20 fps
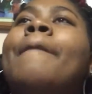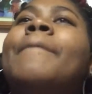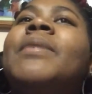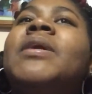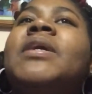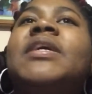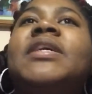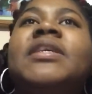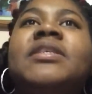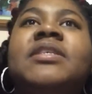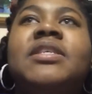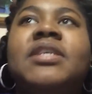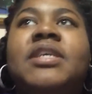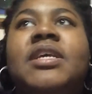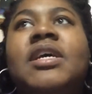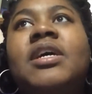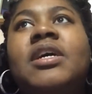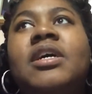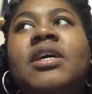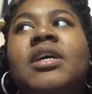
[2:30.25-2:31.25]
but here's the
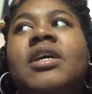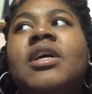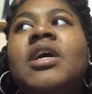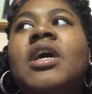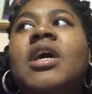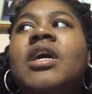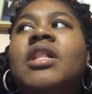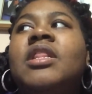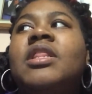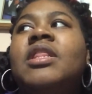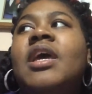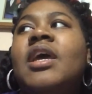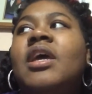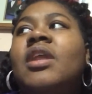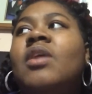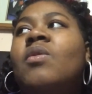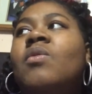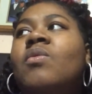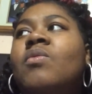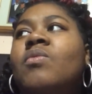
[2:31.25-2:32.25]
kicker. They
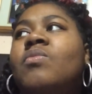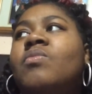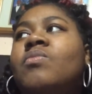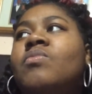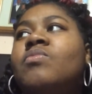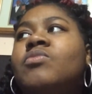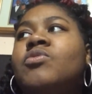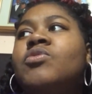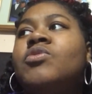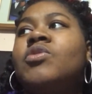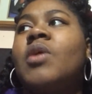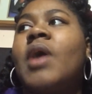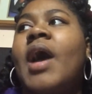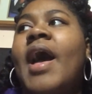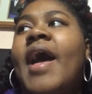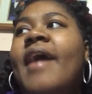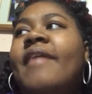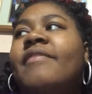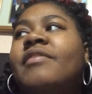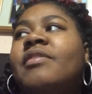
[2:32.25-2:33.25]
don't, I
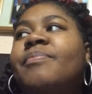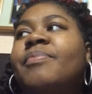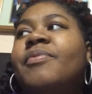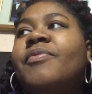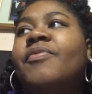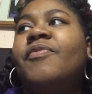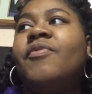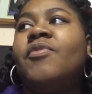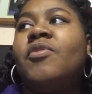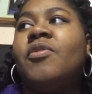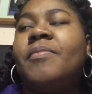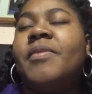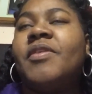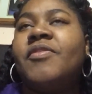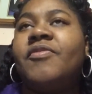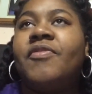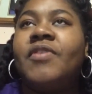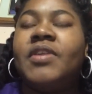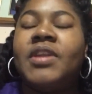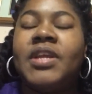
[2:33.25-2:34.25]
have to perform in
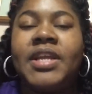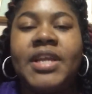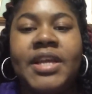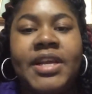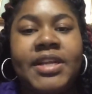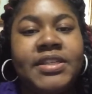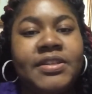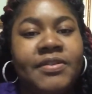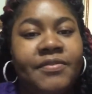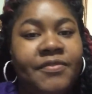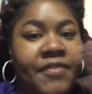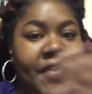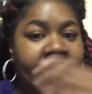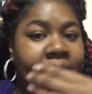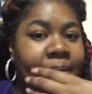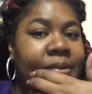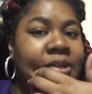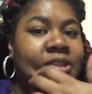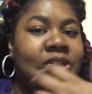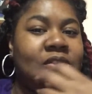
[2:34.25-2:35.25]
front of kids and
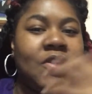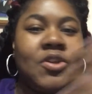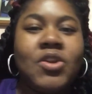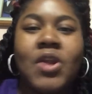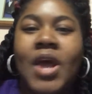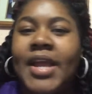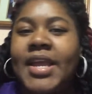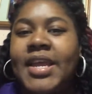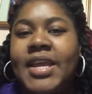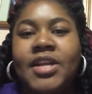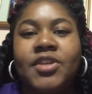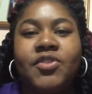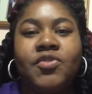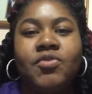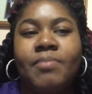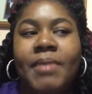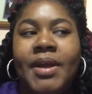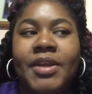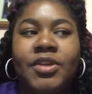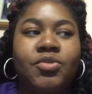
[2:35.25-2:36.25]
family, so I can't do
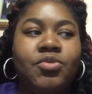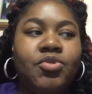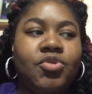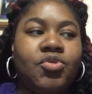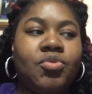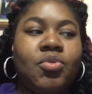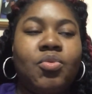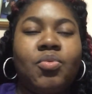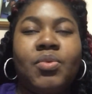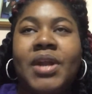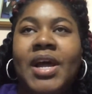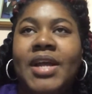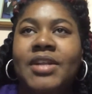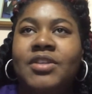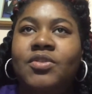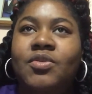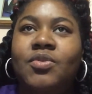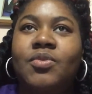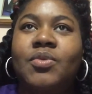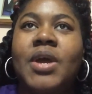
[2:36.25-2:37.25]
my usual what I
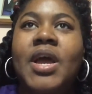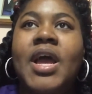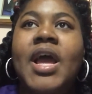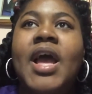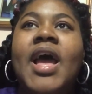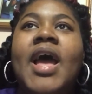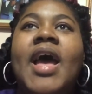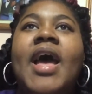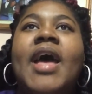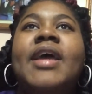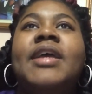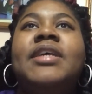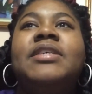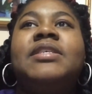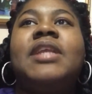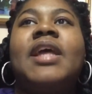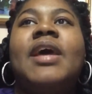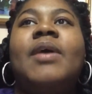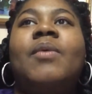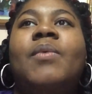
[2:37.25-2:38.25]
do. And he's
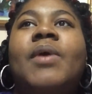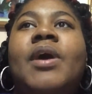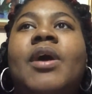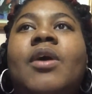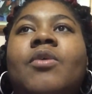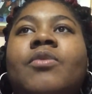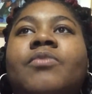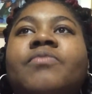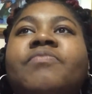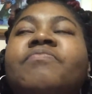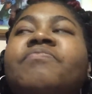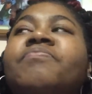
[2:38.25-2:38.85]
like, well,